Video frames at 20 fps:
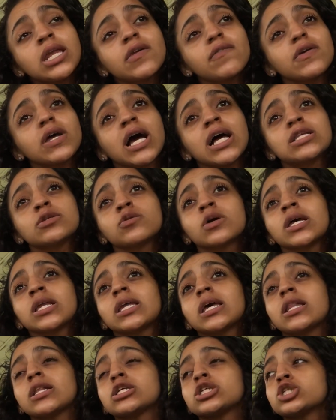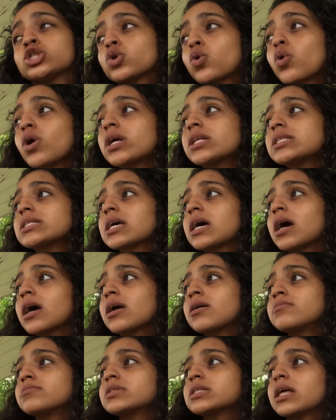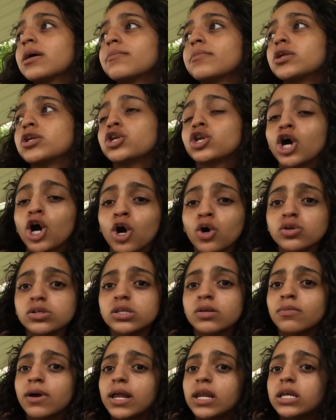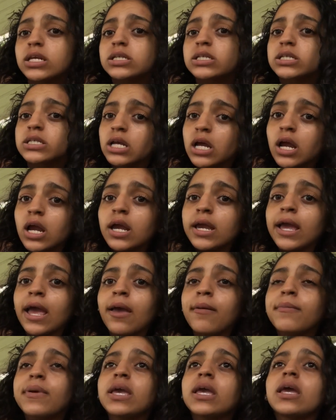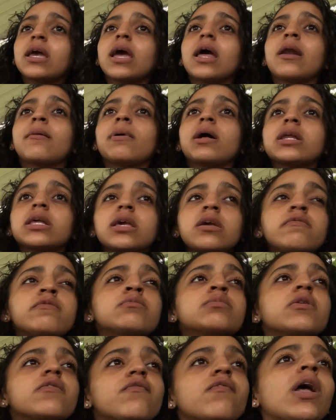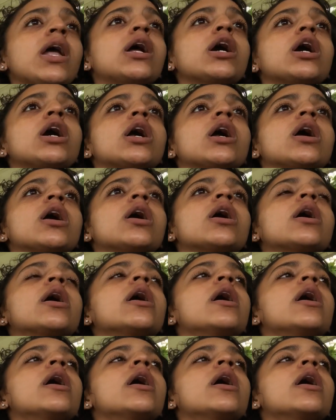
If you guys want any other story times, let me know. Somebody is staring at me and about to give them the finger.